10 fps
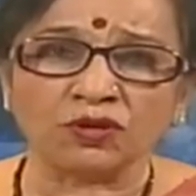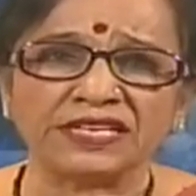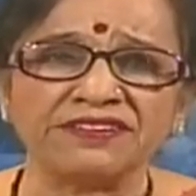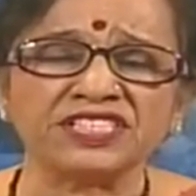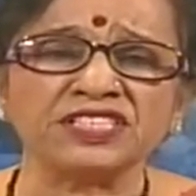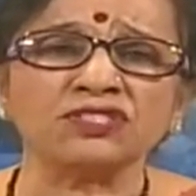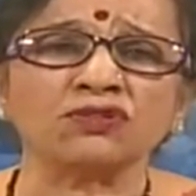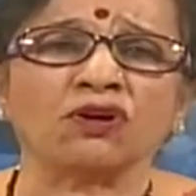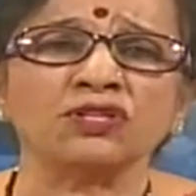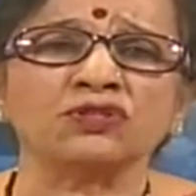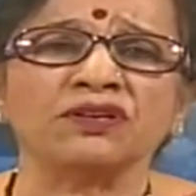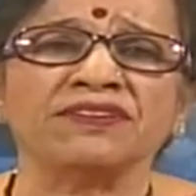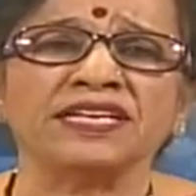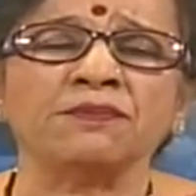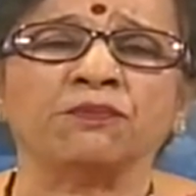motivation is also a
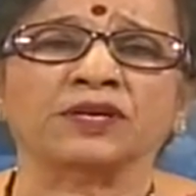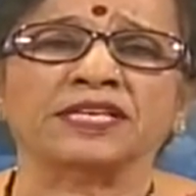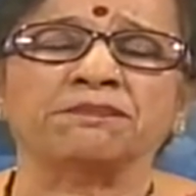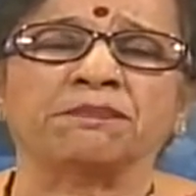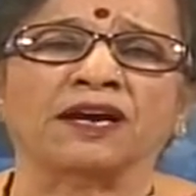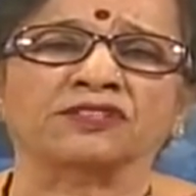very important